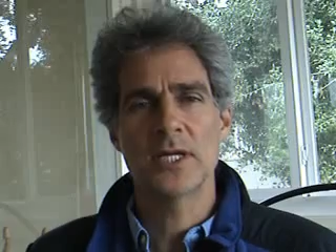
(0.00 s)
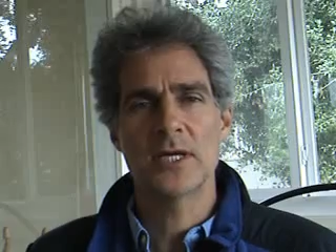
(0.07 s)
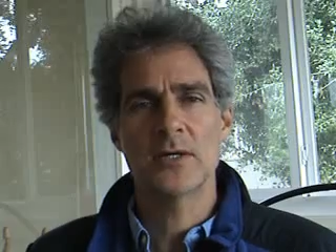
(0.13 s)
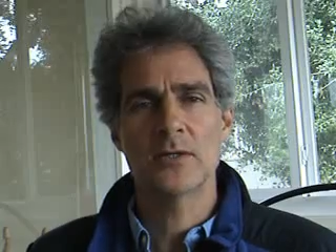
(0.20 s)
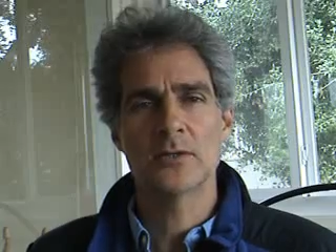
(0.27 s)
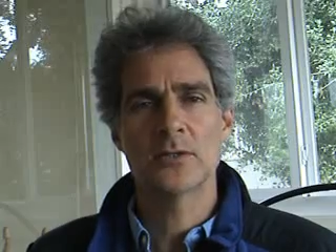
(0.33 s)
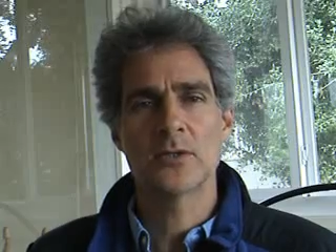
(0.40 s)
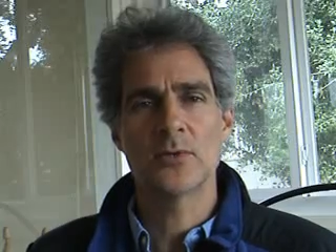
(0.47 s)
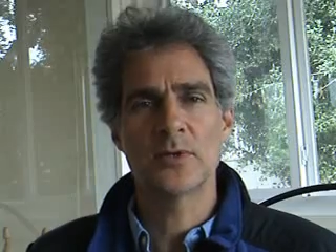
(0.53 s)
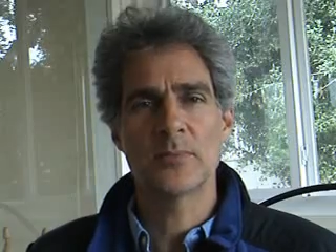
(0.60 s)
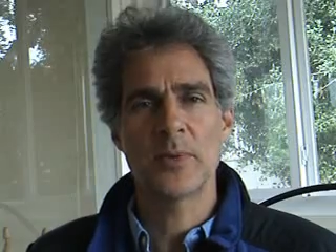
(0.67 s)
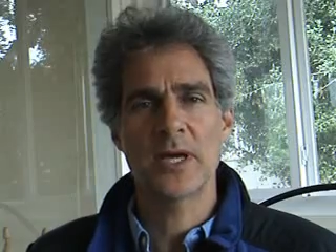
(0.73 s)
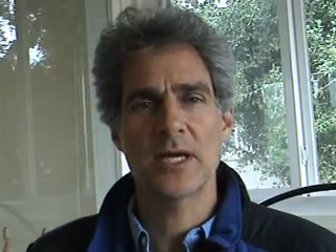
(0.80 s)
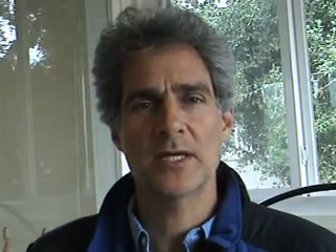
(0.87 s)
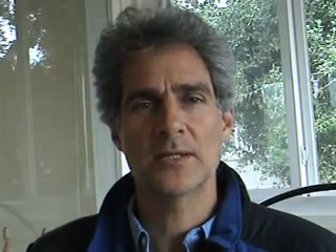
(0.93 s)
now going
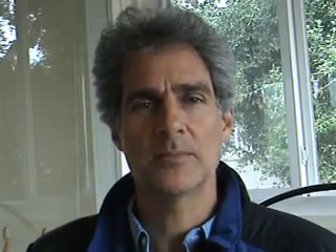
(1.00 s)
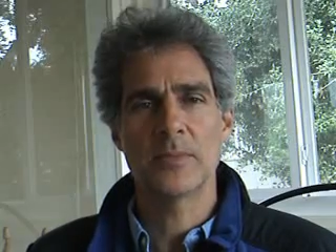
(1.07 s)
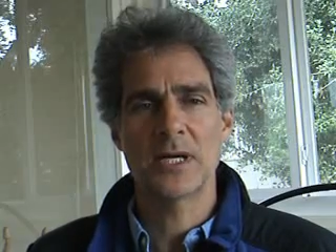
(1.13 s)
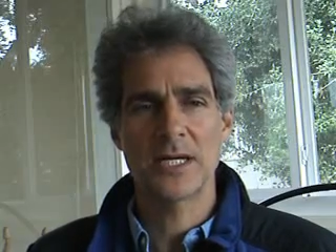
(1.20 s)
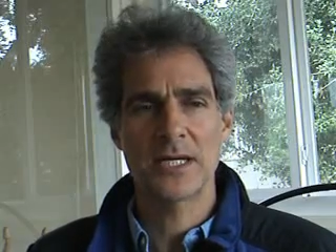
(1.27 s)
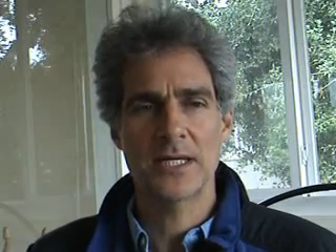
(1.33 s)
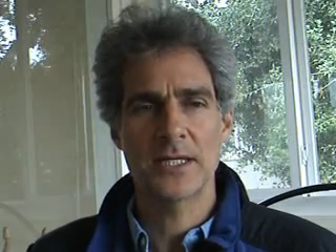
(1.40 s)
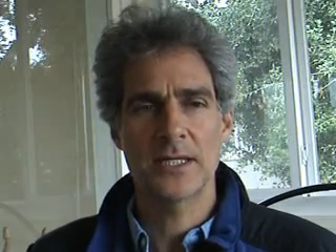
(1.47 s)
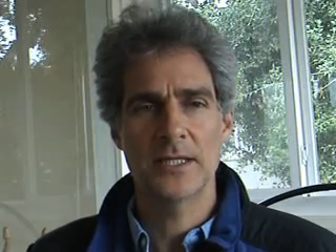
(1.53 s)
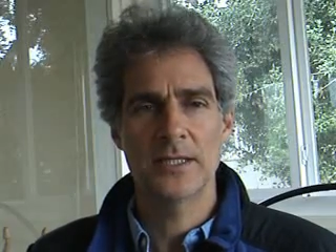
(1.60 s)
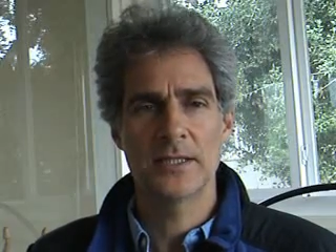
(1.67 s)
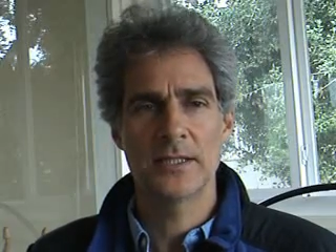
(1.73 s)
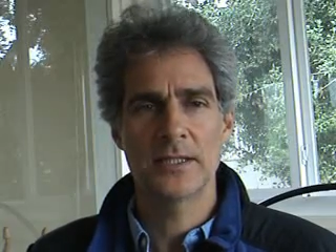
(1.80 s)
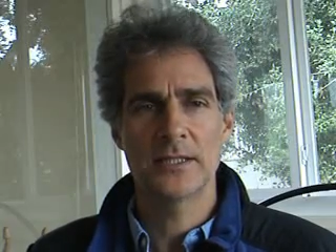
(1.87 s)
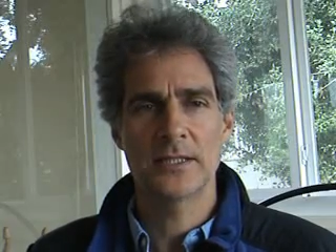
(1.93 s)
back in my
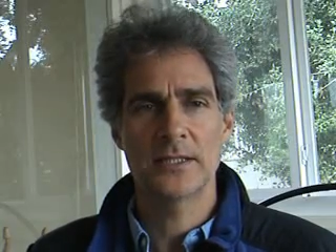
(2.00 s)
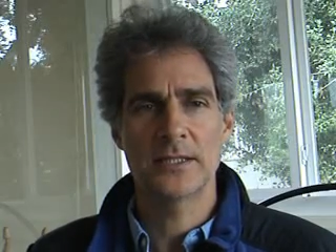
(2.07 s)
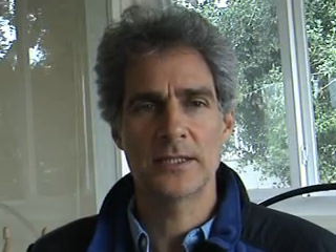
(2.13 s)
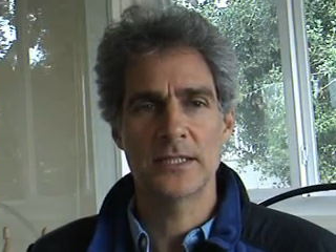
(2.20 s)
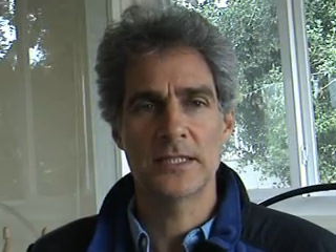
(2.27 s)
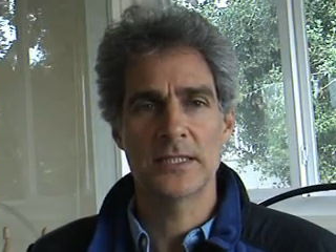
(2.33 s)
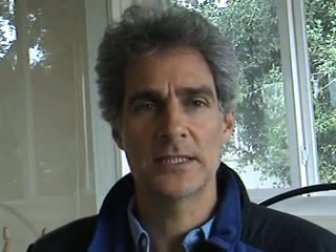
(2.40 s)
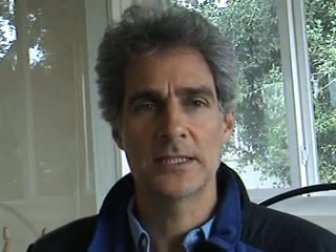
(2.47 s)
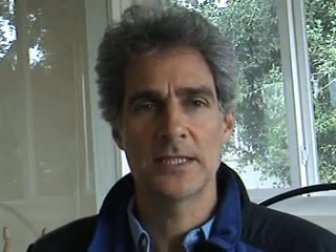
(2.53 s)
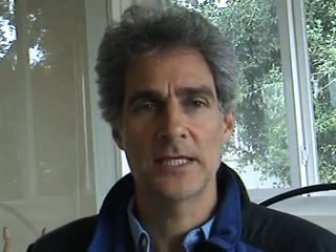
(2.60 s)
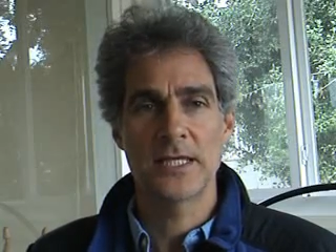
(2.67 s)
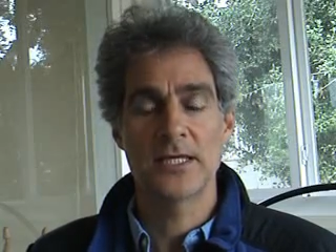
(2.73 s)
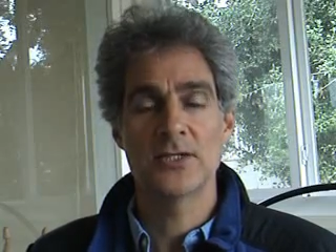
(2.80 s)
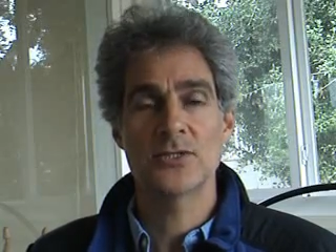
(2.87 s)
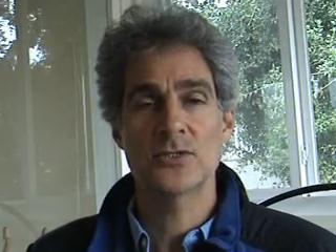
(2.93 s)

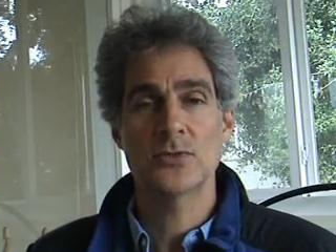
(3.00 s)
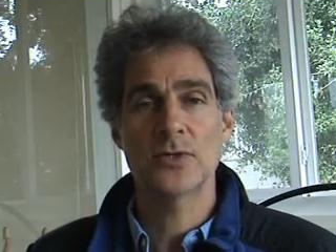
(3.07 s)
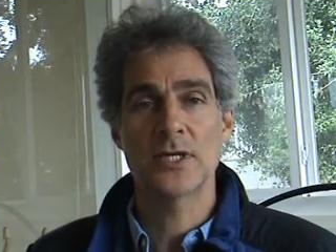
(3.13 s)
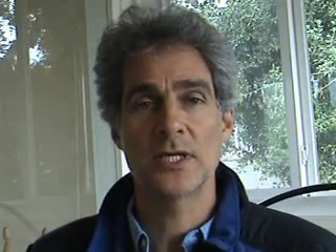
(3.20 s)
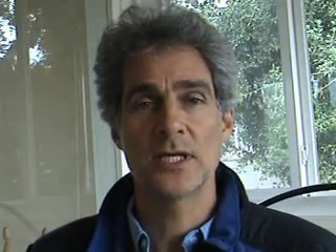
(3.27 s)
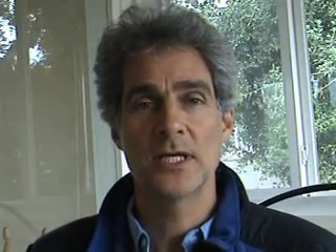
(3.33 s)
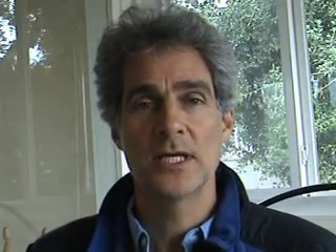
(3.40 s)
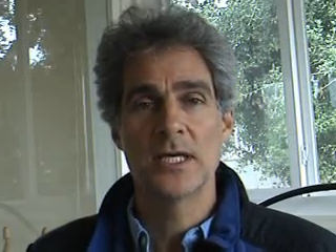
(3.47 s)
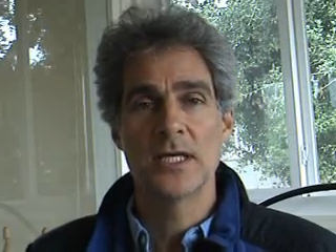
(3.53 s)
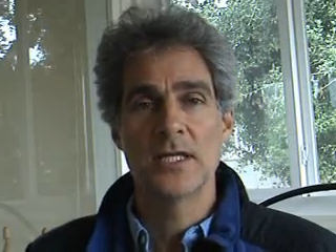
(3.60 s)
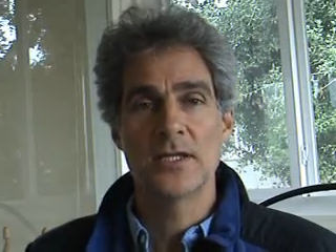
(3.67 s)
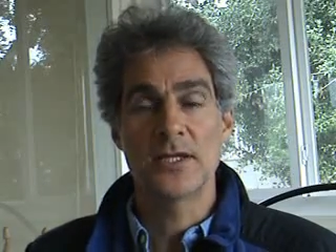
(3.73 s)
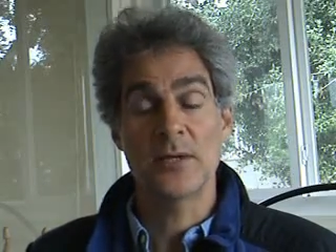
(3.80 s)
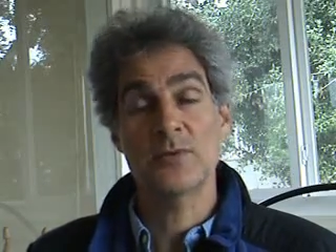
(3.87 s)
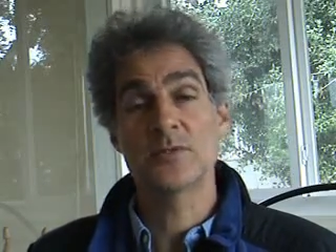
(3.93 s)
history
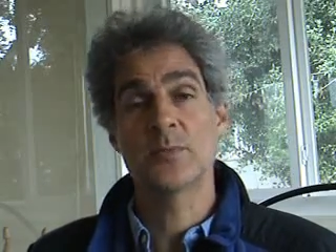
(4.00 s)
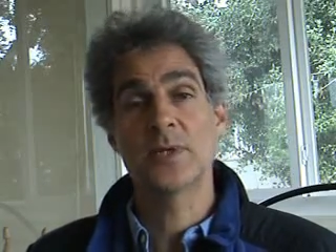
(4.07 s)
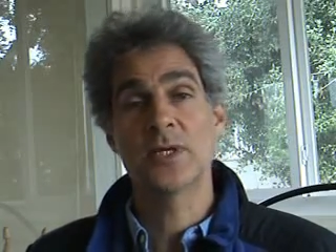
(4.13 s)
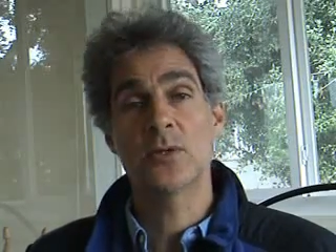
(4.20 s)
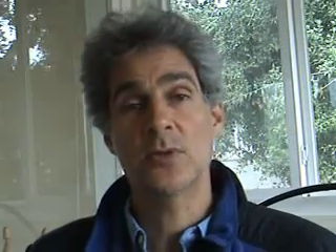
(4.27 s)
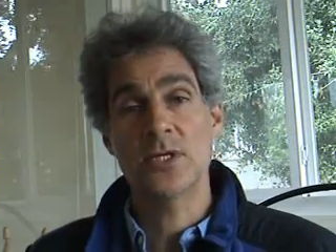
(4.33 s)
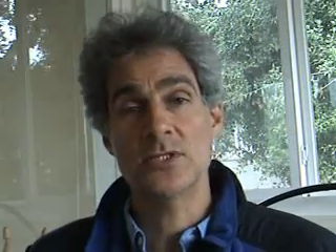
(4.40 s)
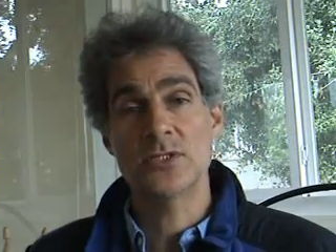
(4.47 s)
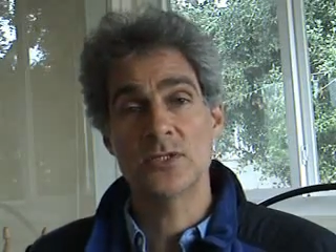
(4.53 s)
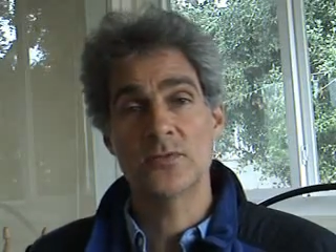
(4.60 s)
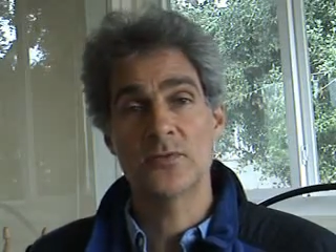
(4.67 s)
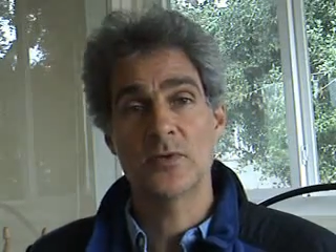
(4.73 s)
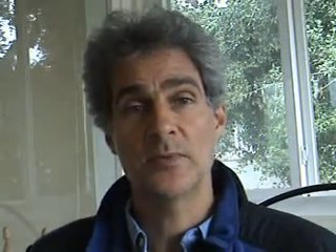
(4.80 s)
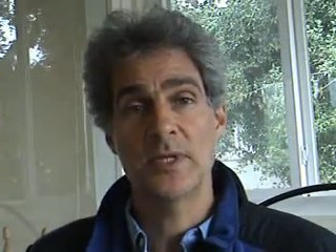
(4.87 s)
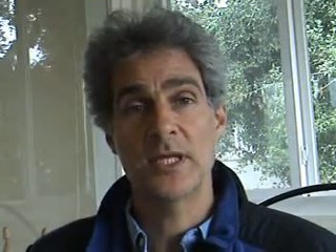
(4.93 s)
that was a big question for me.